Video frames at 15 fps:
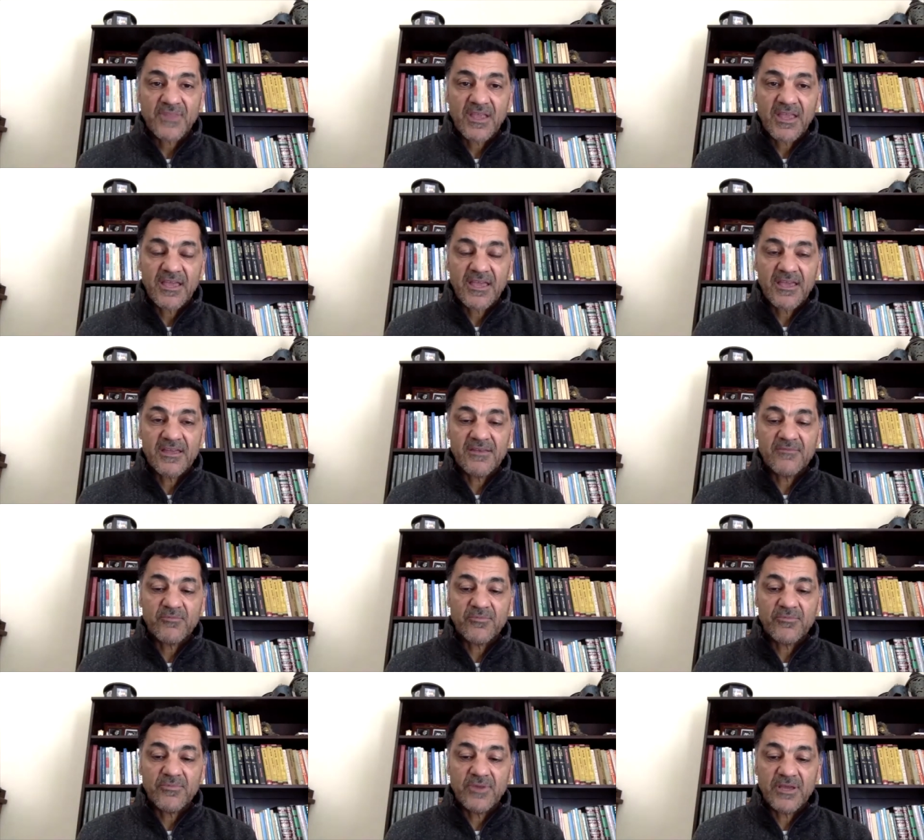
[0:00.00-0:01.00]
And
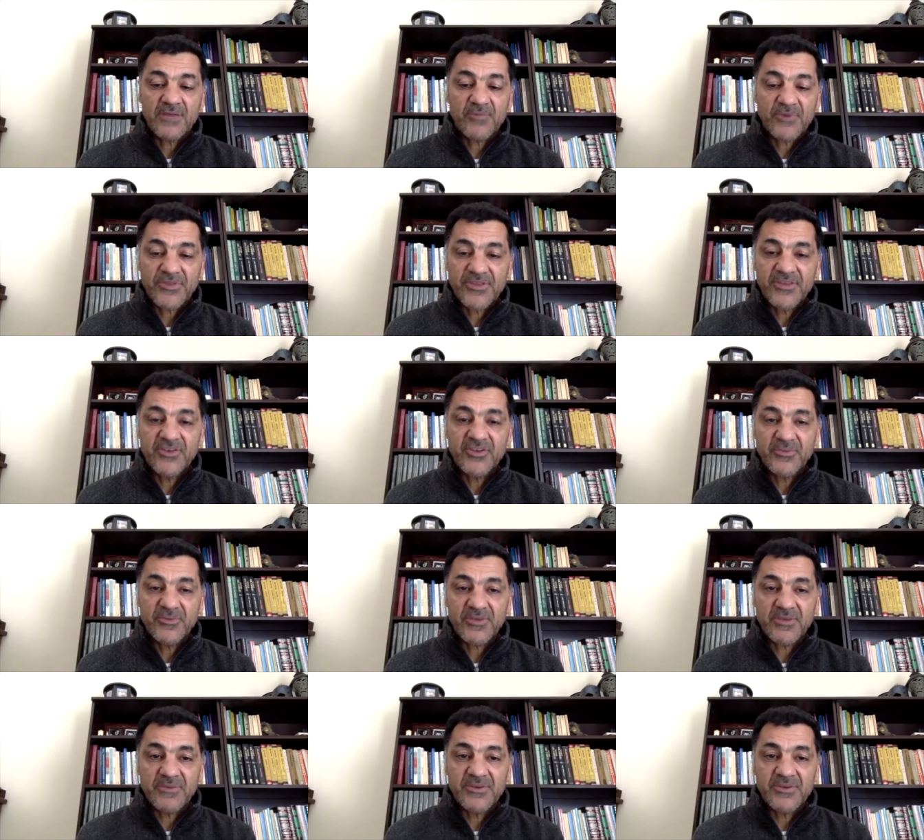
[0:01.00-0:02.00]
within
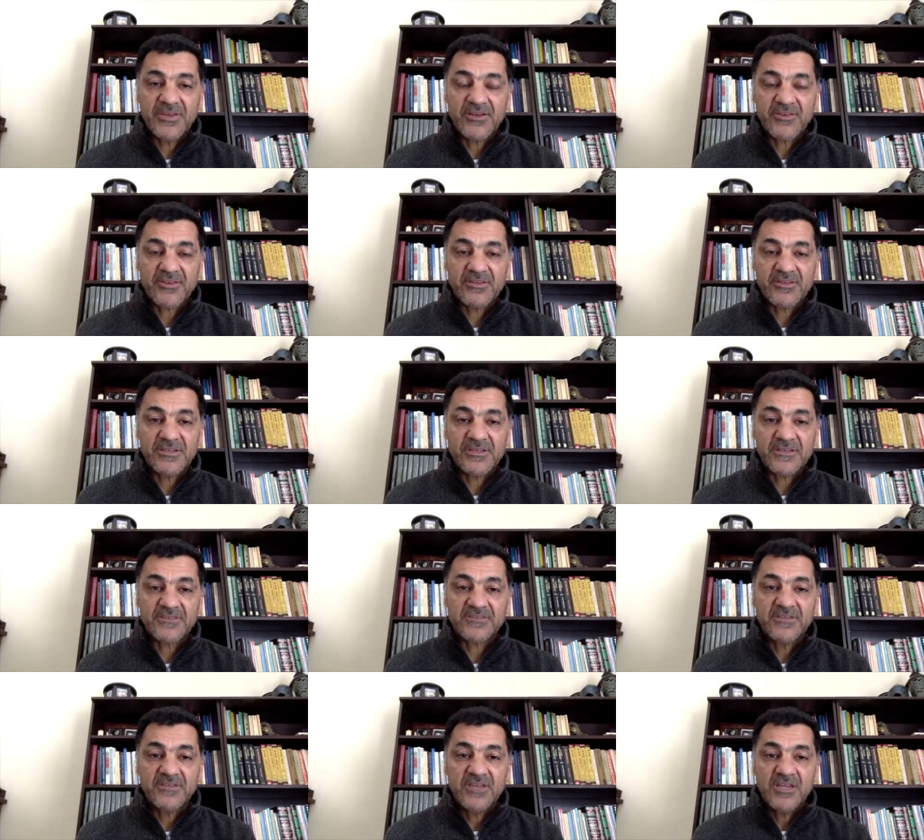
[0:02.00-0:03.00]
community health clinics,
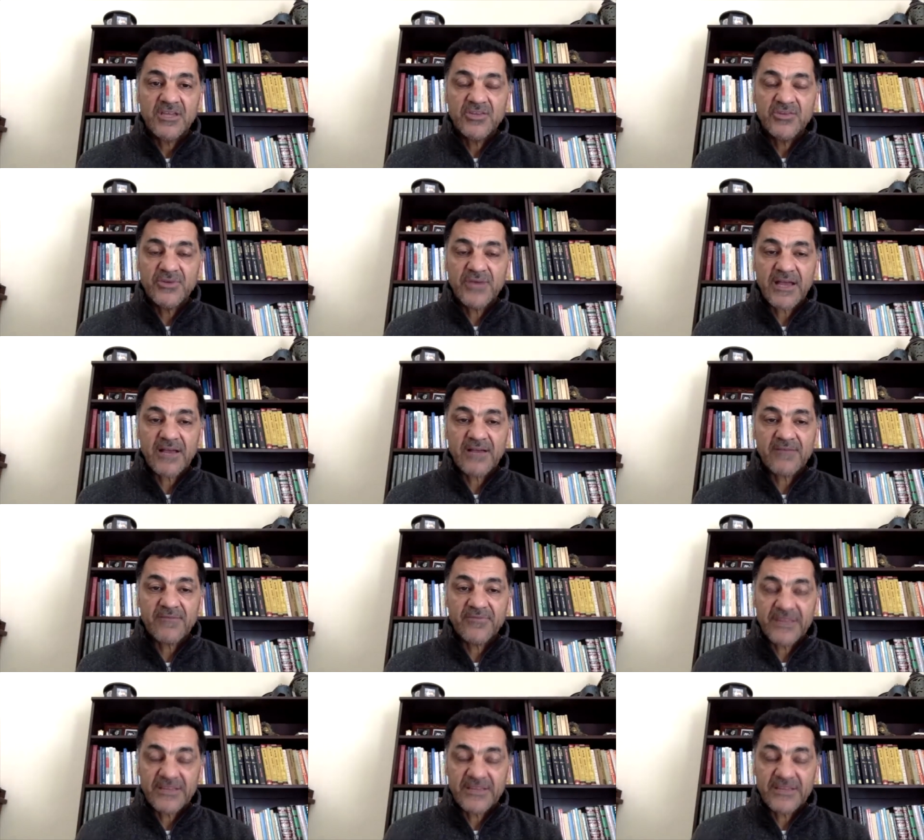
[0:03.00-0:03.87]
you have that